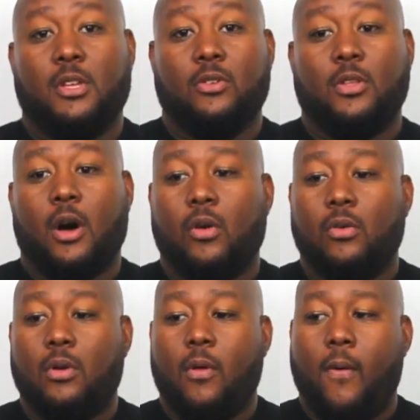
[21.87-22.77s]
you
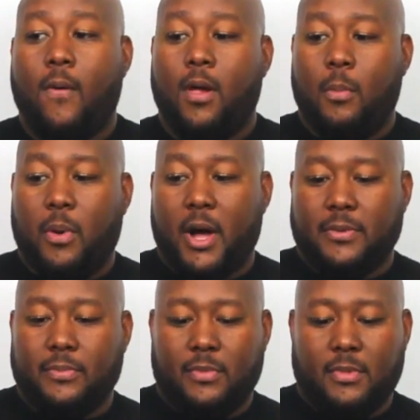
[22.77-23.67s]
know,
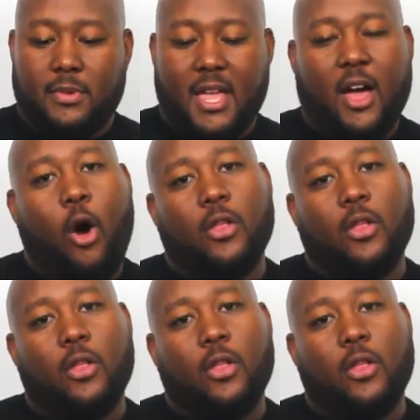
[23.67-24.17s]
but not